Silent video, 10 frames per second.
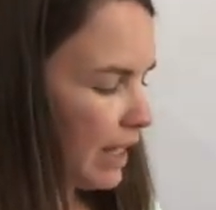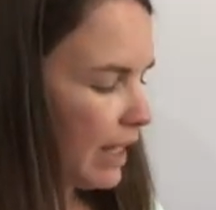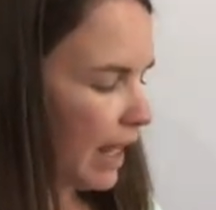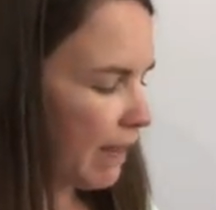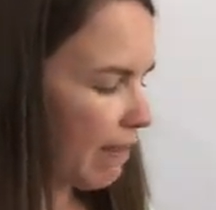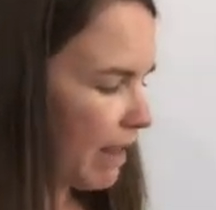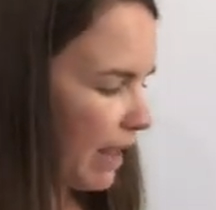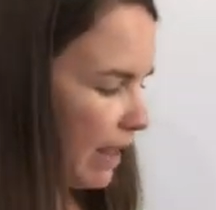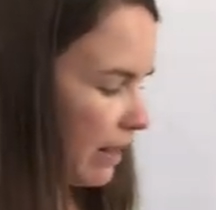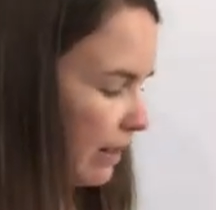And
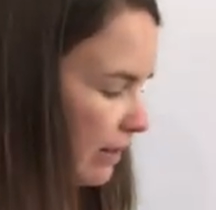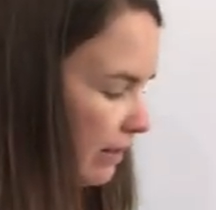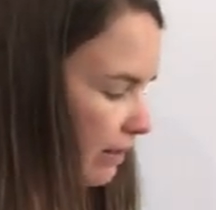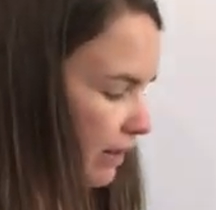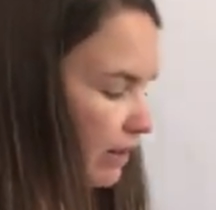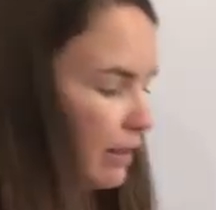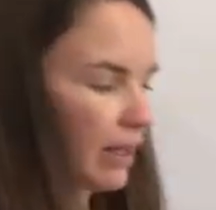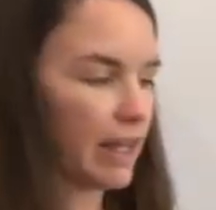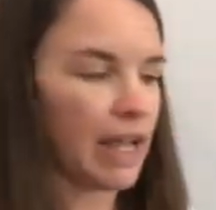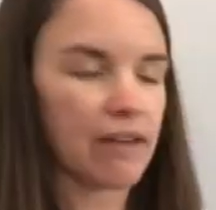then I
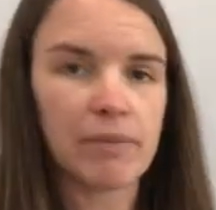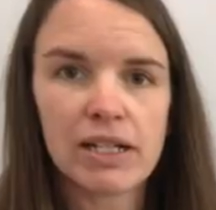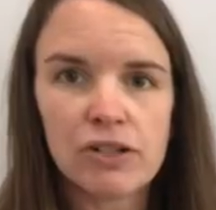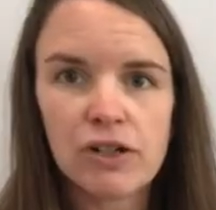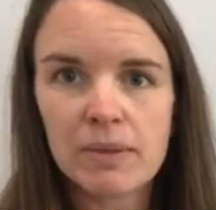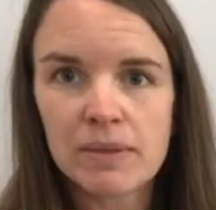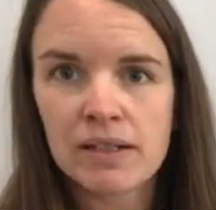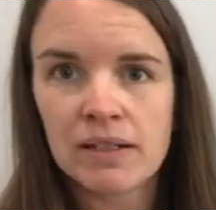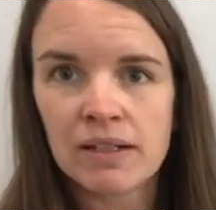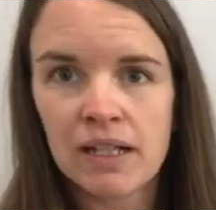have my
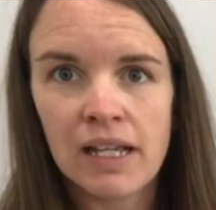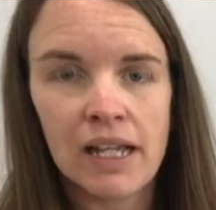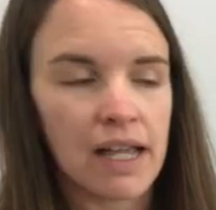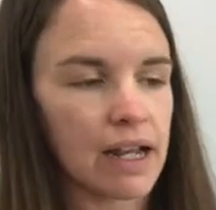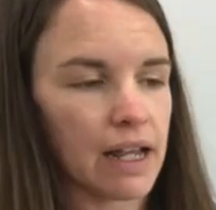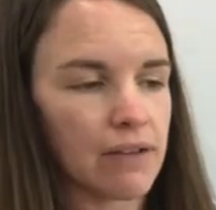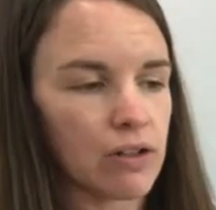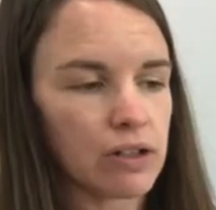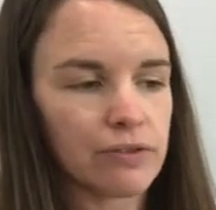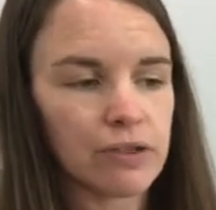strips and I have
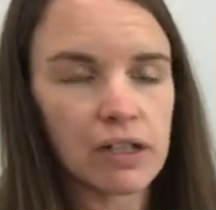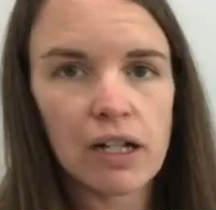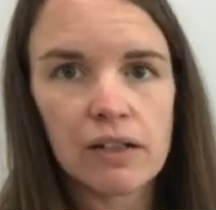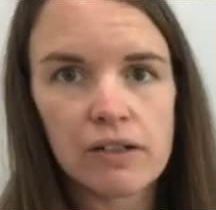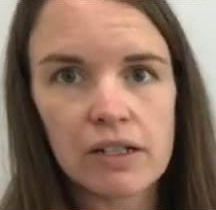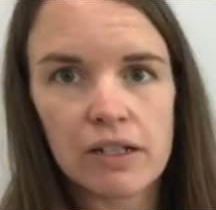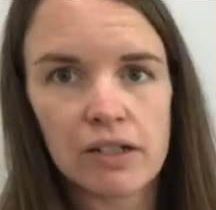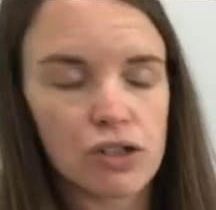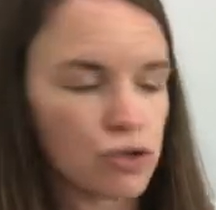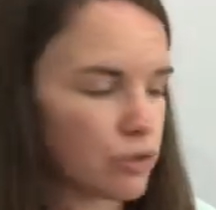all different colors here to
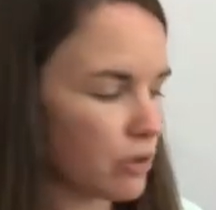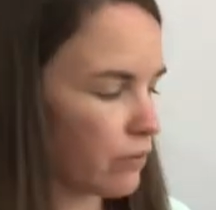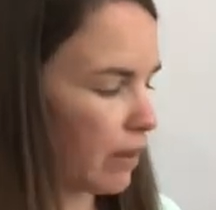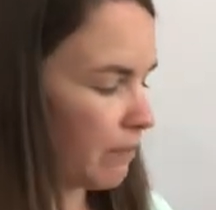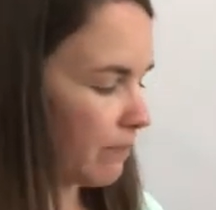choose from.